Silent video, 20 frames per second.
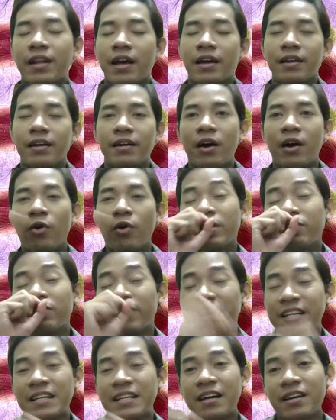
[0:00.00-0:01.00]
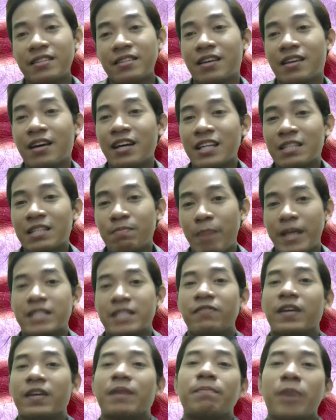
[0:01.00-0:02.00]
only recognize
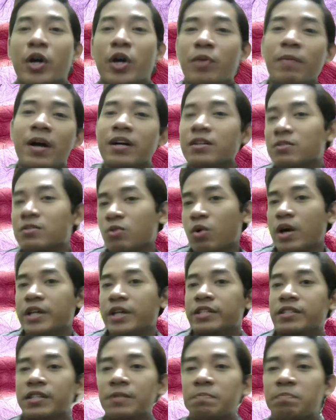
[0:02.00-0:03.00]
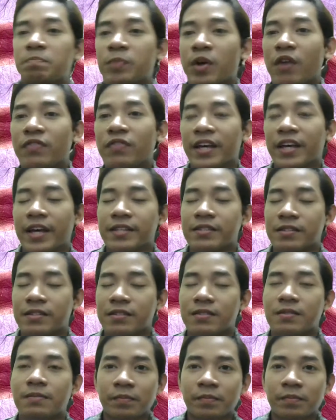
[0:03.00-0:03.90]
specific biomarkers or ID of the cancers.